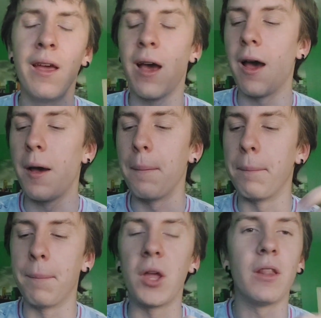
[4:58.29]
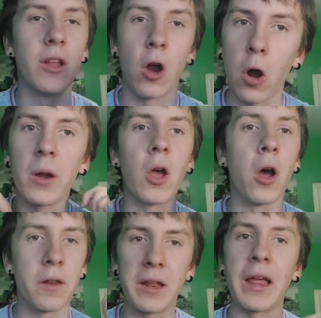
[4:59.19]
but they're already
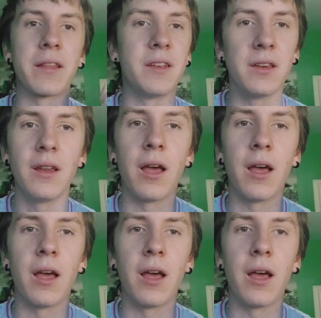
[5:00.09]
on, connected,